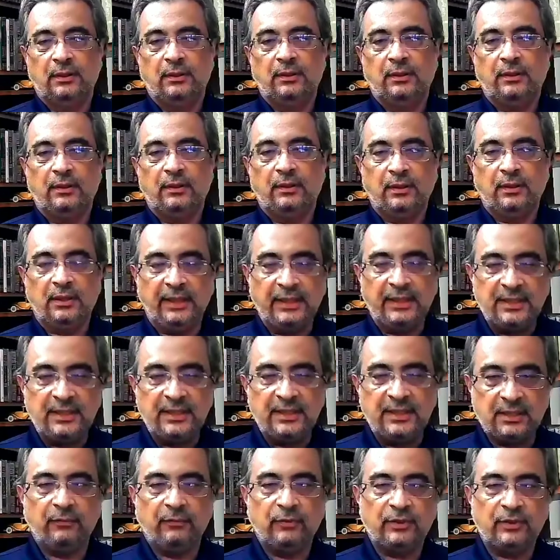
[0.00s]
The
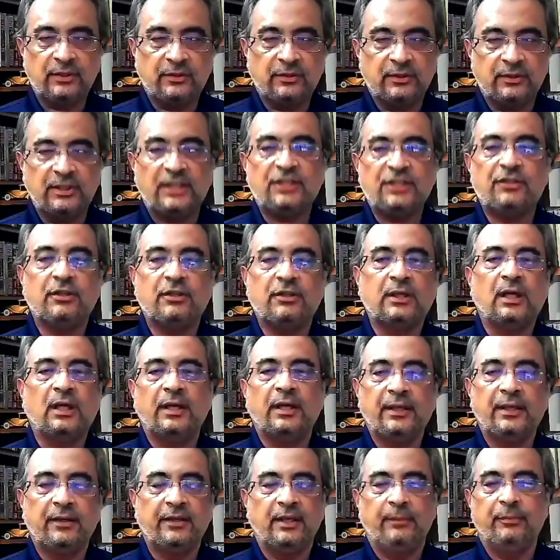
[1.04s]
incident was just
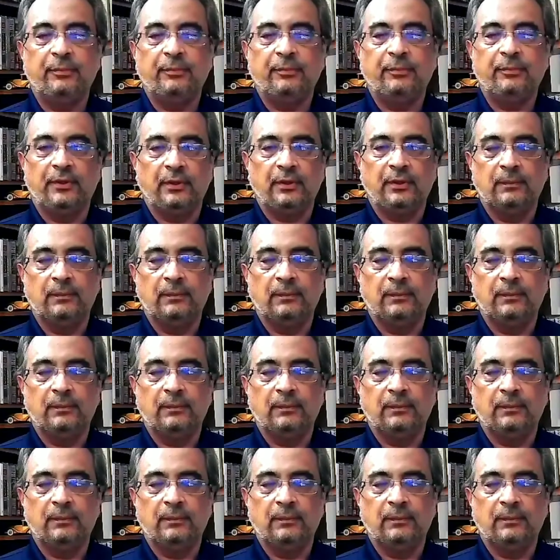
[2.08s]
regarding Gabriel.